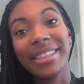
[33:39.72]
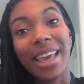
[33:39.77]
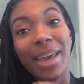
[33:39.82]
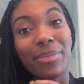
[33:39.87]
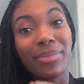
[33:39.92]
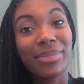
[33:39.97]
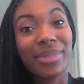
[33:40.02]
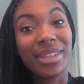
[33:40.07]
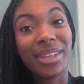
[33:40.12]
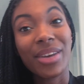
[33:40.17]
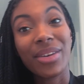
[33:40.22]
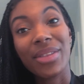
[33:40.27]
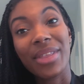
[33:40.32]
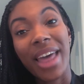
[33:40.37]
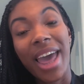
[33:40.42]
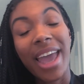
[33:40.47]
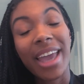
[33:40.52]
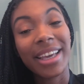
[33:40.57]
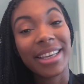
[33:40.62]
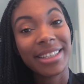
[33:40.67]
Yep, so
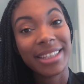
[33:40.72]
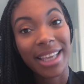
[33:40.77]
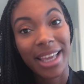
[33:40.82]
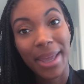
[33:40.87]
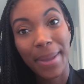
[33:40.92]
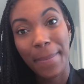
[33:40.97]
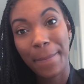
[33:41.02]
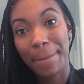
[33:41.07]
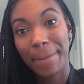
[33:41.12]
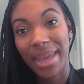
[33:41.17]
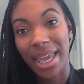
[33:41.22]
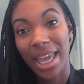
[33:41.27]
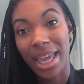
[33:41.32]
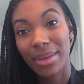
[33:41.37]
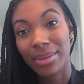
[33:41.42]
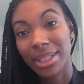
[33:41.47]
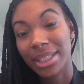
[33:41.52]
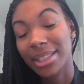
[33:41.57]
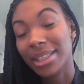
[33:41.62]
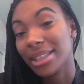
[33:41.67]
that is it,
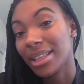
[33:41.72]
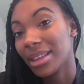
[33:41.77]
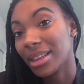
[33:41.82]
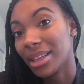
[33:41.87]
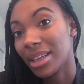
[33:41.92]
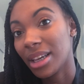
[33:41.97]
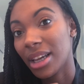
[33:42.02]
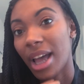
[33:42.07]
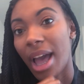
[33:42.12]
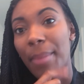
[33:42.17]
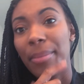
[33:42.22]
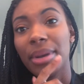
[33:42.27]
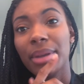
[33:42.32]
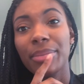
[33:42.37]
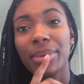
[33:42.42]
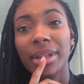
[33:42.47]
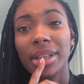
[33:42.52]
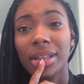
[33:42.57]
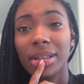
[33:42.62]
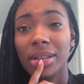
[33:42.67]
babes. This is the look. I'm gonna
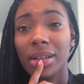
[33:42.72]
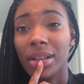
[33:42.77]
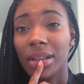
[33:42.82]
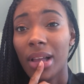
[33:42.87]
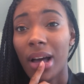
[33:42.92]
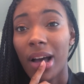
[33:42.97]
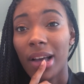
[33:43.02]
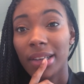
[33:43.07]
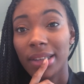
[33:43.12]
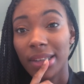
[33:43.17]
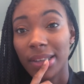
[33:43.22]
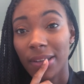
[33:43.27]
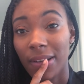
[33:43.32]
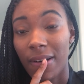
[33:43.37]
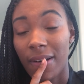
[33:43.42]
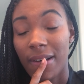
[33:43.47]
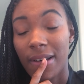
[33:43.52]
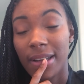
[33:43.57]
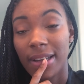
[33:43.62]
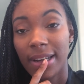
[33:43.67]
put a little gloss
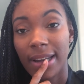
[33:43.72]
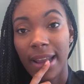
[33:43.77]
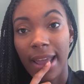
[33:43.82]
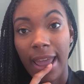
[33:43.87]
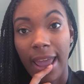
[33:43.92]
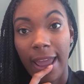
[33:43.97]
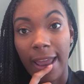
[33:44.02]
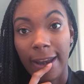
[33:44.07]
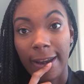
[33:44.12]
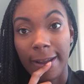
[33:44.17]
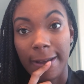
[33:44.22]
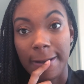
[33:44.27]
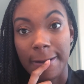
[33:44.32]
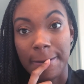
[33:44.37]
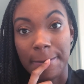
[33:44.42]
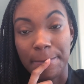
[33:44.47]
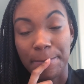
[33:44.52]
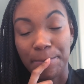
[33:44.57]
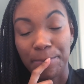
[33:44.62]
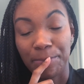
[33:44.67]
on,
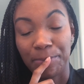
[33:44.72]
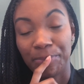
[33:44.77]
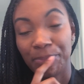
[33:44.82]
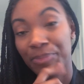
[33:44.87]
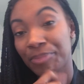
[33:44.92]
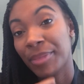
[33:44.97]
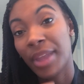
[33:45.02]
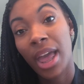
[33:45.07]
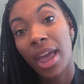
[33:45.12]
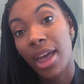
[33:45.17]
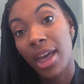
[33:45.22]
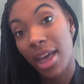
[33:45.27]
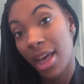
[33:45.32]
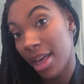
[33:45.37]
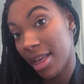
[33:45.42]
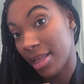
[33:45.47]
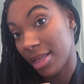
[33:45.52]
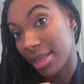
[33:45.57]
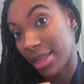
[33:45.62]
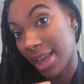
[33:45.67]
and
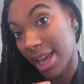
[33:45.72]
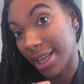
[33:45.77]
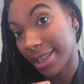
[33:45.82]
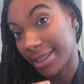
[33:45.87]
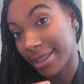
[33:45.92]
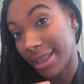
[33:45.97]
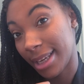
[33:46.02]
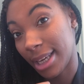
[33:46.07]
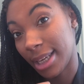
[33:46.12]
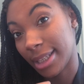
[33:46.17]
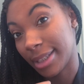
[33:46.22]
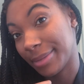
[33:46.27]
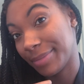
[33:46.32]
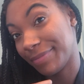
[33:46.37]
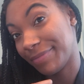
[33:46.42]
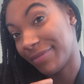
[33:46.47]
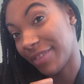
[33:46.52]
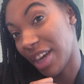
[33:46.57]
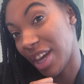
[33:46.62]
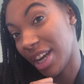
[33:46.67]
that's it.
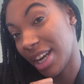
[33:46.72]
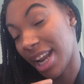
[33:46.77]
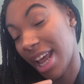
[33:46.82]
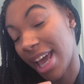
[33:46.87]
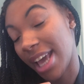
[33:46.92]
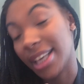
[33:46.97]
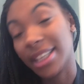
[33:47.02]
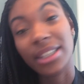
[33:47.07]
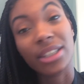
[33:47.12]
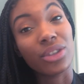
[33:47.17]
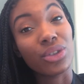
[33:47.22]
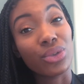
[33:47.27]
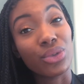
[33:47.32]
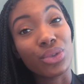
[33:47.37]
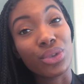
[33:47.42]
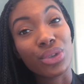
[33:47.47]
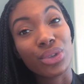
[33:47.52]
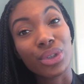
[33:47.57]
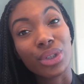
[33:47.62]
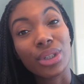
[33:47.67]
Very nice,
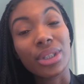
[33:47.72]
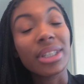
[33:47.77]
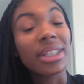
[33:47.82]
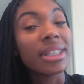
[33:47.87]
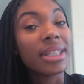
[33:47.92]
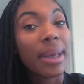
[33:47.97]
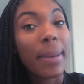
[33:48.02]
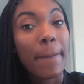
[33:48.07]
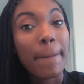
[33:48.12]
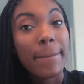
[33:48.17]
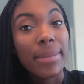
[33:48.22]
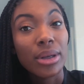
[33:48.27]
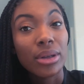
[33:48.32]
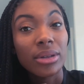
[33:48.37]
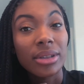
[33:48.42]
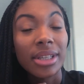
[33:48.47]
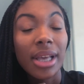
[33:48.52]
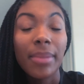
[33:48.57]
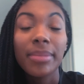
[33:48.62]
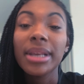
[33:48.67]
neutral,
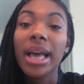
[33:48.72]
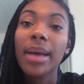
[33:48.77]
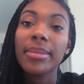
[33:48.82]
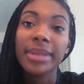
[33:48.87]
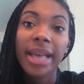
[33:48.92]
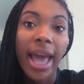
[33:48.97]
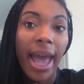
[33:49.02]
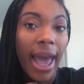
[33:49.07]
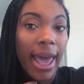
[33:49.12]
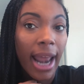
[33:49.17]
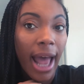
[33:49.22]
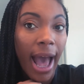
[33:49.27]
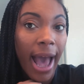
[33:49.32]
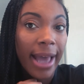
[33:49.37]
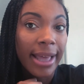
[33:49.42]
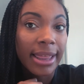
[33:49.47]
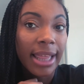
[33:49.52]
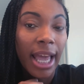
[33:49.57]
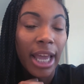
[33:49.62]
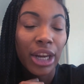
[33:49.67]
simple. Sometimes I add
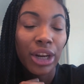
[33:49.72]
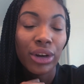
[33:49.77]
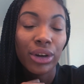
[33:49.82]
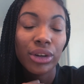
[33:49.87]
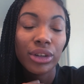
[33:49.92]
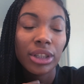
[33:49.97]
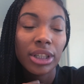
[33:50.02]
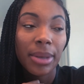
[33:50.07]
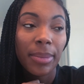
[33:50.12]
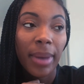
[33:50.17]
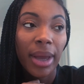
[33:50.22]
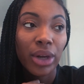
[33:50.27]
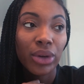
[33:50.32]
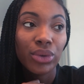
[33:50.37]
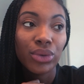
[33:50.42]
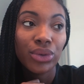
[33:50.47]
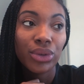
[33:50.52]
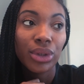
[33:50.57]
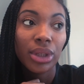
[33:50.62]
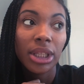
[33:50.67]
eyeliner to my
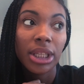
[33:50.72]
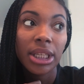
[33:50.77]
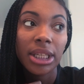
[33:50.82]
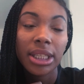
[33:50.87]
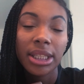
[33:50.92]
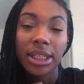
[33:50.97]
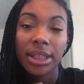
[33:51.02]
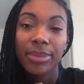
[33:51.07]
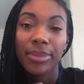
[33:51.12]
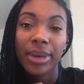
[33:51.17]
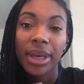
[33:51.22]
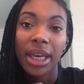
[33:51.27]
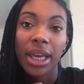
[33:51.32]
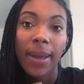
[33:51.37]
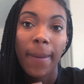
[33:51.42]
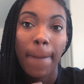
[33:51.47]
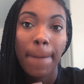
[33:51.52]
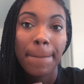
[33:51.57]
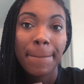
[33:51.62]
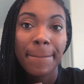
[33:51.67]
neutral looks,
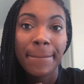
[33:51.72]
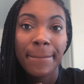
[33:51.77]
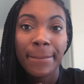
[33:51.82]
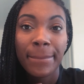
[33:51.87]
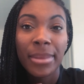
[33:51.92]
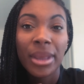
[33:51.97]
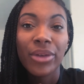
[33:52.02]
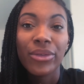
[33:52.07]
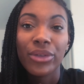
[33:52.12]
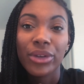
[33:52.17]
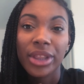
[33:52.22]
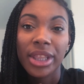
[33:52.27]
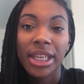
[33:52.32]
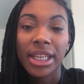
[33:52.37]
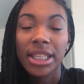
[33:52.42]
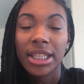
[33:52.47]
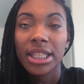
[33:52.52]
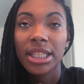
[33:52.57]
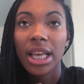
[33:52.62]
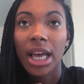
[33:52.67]
but for
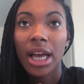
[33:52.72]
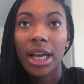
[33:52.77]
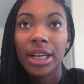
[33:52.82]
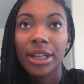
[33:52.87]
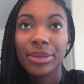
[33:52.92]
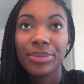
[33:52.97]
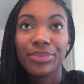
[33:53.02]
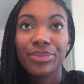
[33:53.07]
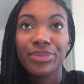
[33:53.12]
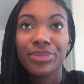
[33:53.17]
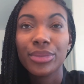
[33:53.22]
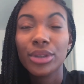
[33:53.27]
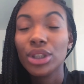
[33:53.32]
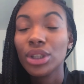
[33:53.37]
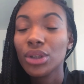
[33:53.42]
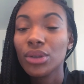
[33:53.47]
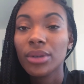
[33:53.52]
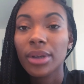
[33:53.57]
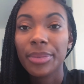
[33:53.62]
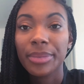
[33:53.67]
this
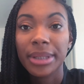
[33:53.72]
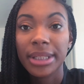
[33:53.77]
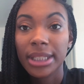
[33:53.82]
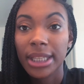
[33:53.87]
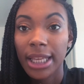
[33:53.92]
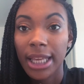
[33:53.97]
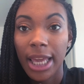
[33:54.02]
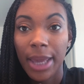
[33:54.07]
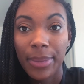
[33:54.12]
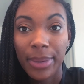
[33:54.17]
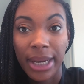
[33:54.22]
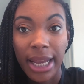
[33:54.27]
shoot, I'm just gonna keep it